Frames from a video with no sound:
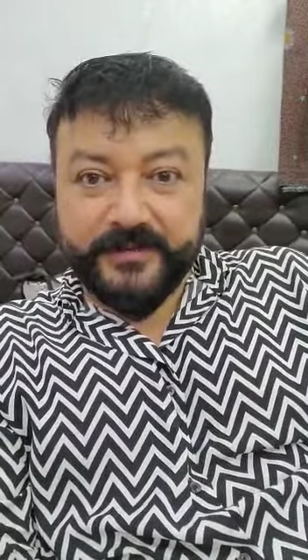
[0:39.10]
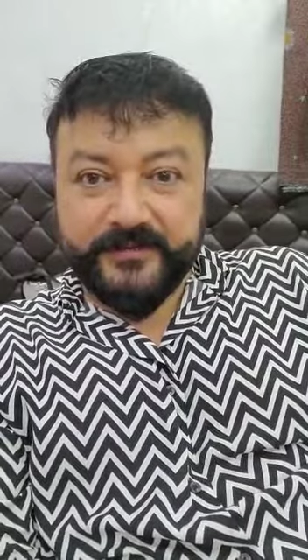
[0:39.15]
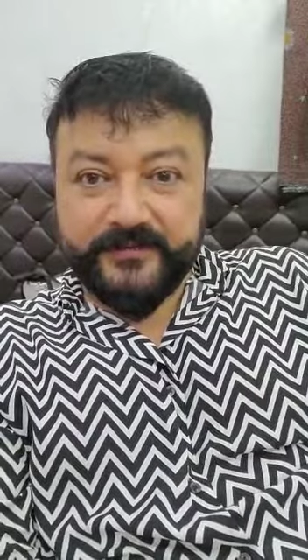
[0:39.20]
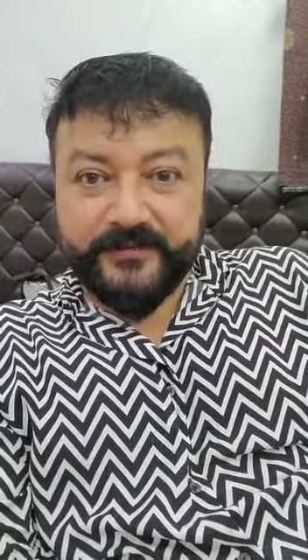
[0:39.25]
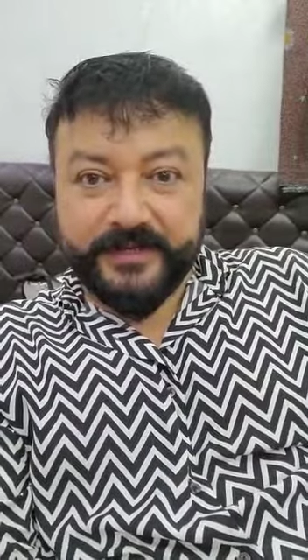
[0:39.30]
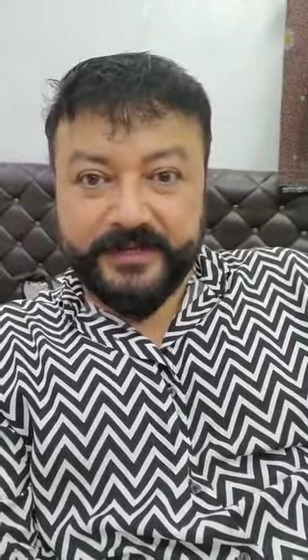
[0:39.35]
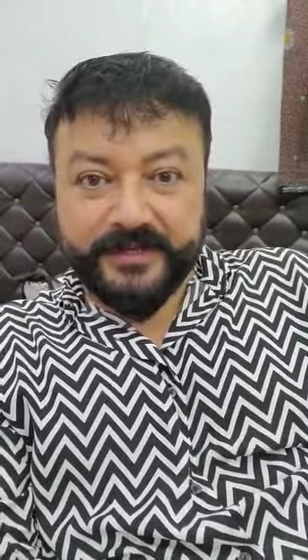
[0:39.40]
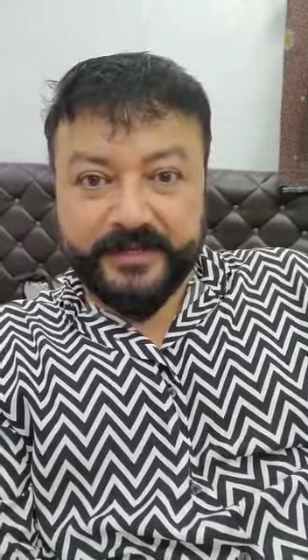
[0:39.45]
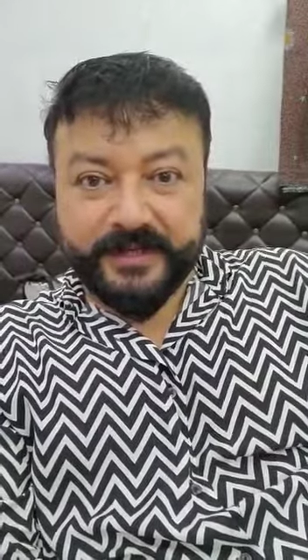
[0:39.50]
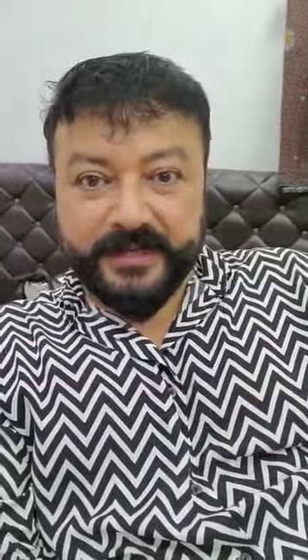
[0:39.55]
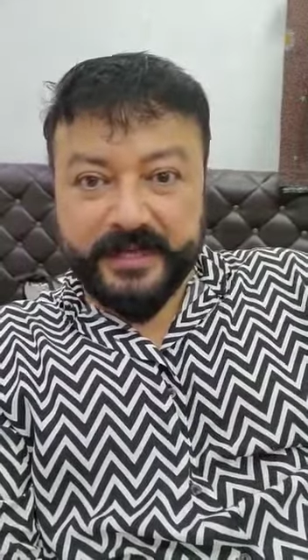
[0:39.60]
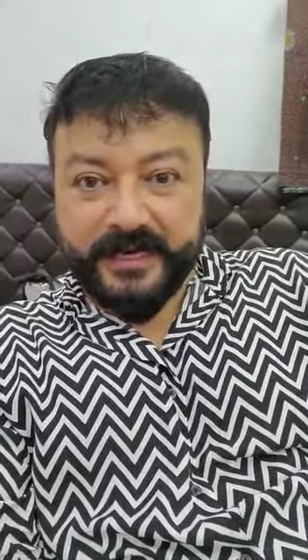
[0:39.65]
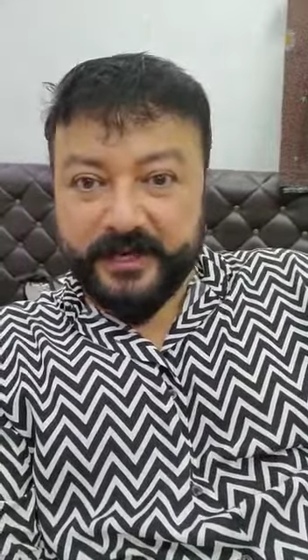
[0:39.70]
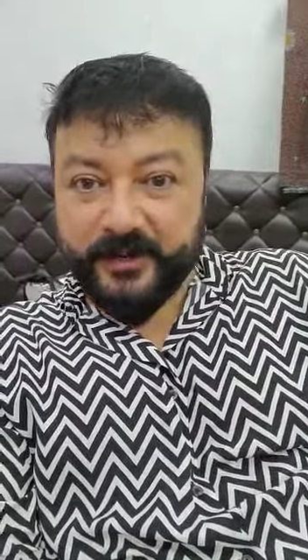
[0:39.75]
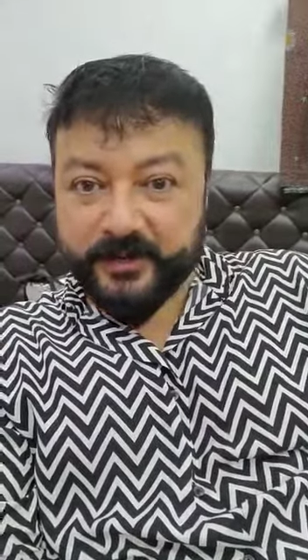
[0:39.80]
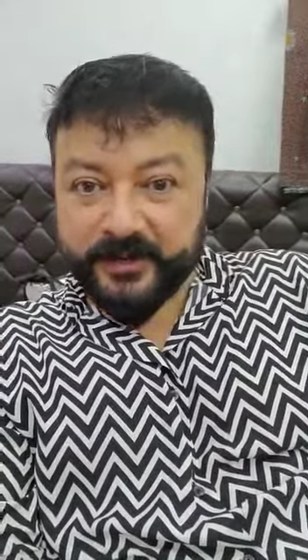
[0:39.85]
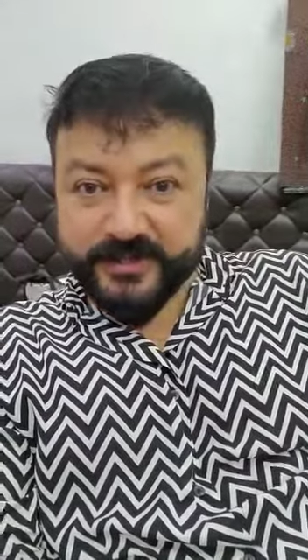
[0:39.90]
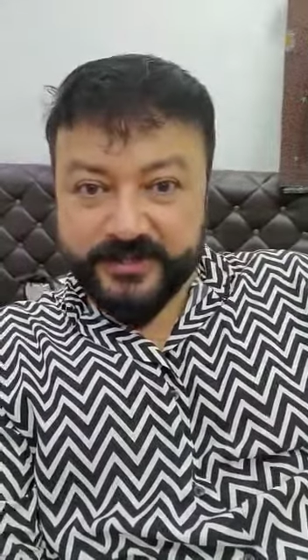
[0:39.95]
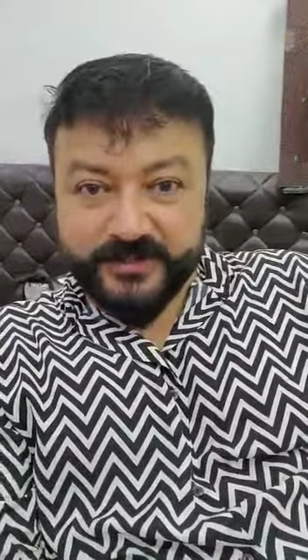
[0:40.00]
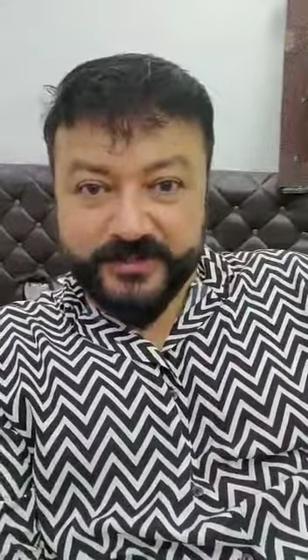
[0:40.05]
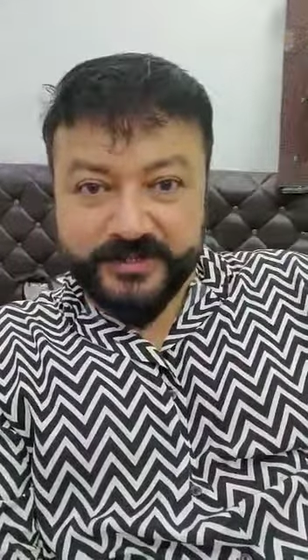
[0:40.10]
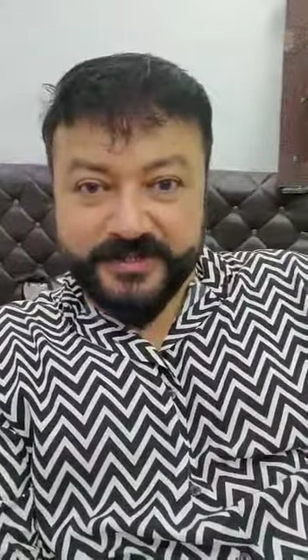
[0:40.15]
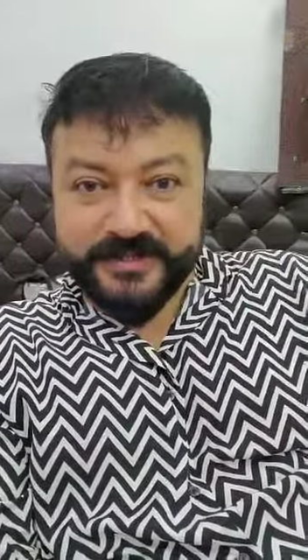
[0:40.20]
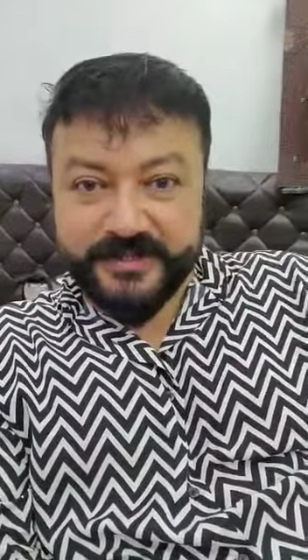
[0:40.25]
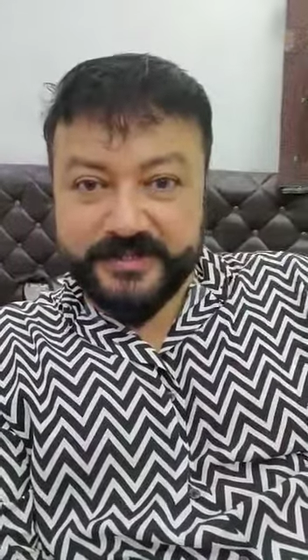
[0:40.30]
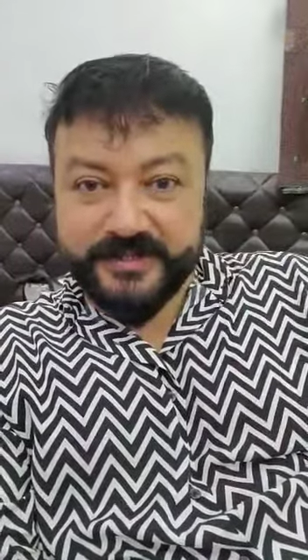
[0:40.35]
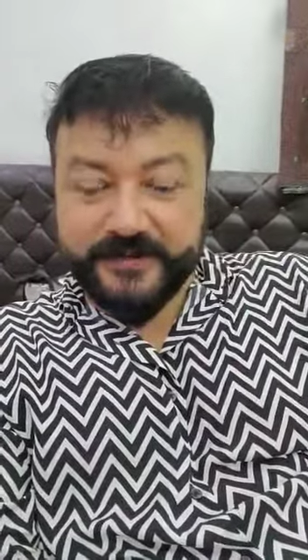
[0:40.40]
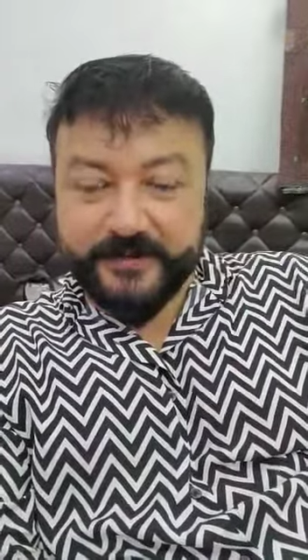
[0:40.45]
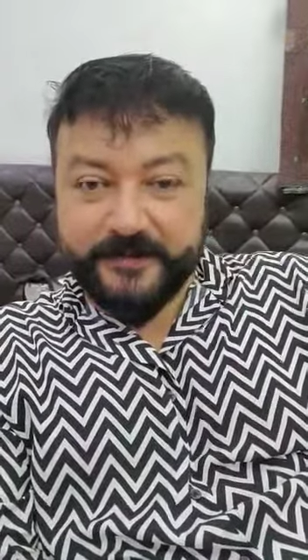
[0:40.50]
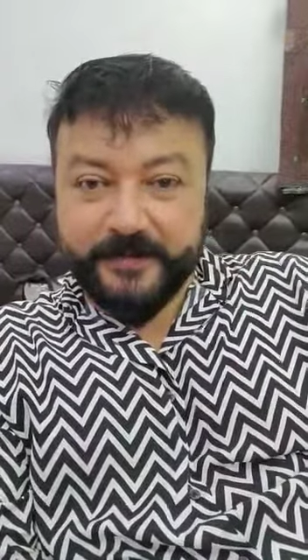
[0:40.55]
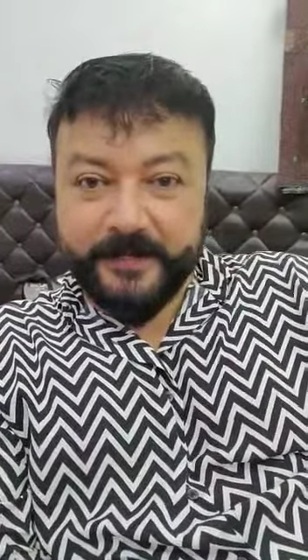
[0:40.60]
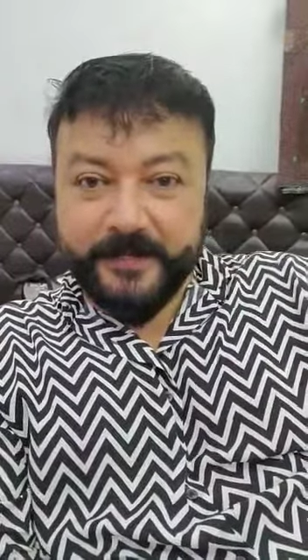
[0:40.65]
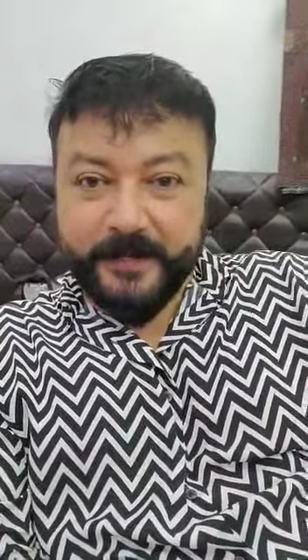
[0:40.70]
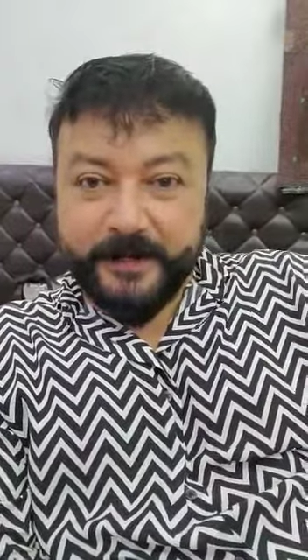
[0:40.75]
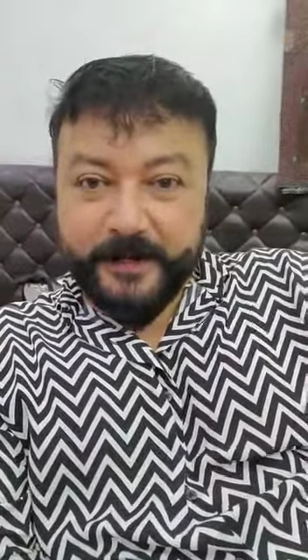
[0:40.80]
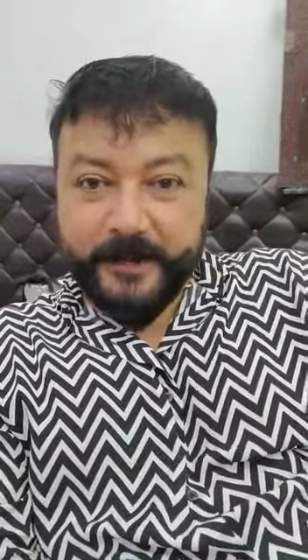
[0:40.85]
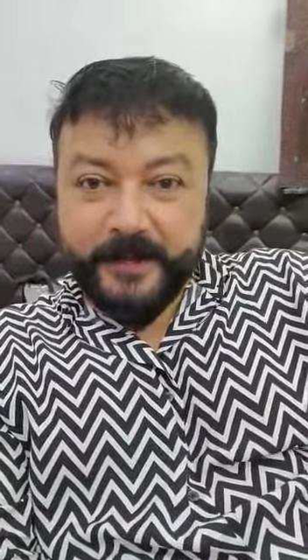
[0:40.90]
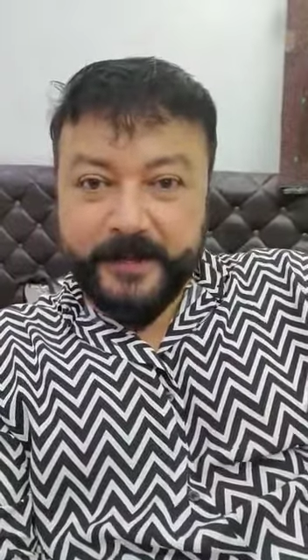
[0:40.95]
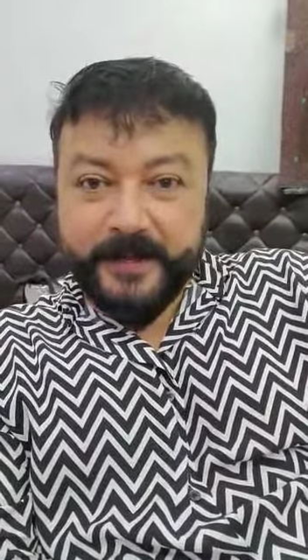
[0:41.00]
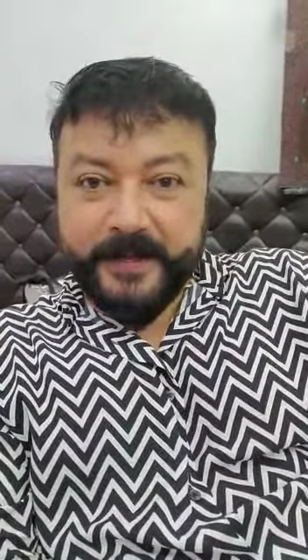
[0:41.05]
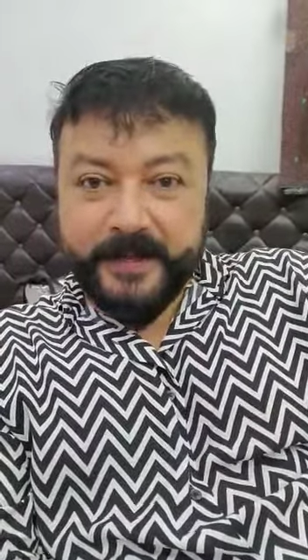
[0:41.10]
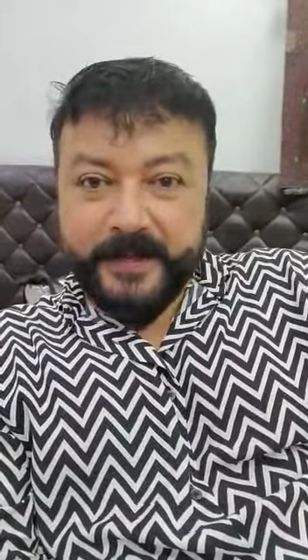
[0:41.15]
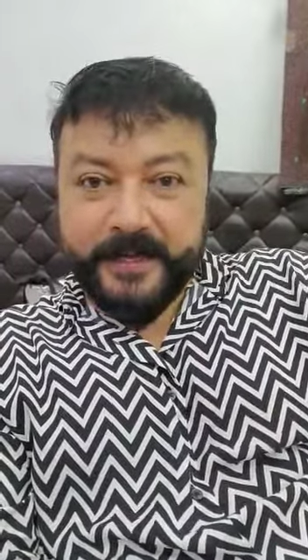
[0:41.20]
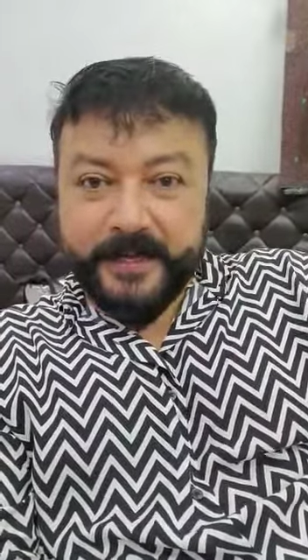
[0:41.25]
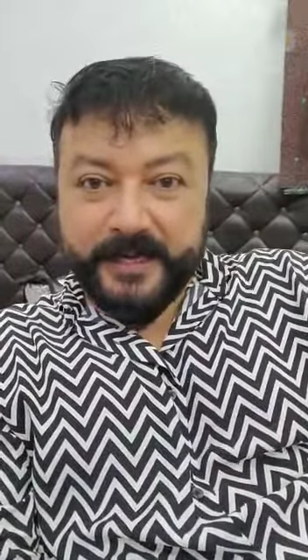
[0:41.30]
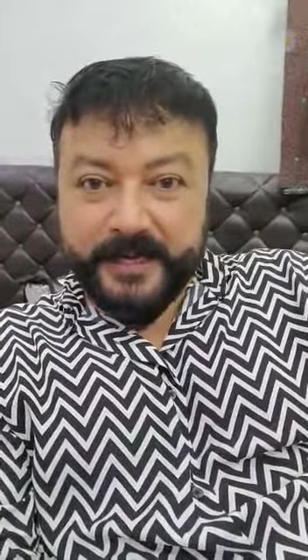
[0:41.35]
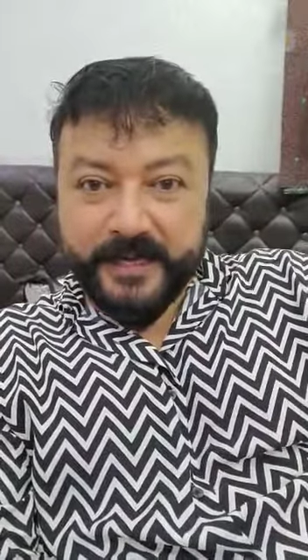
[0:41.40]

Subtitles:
with Allu Arjun sir, and